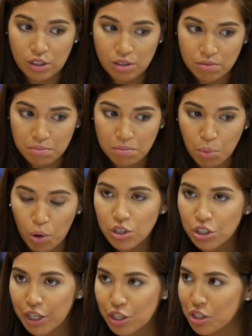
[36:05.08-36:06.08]
more
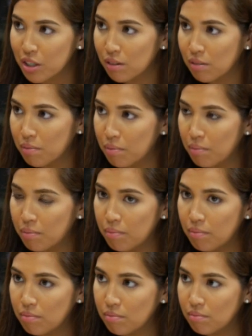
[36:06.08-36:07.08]
changed than
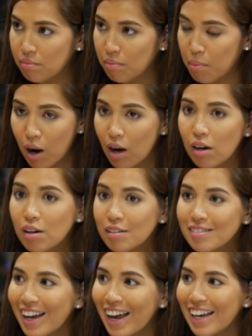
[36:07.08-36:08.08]
Mar. And,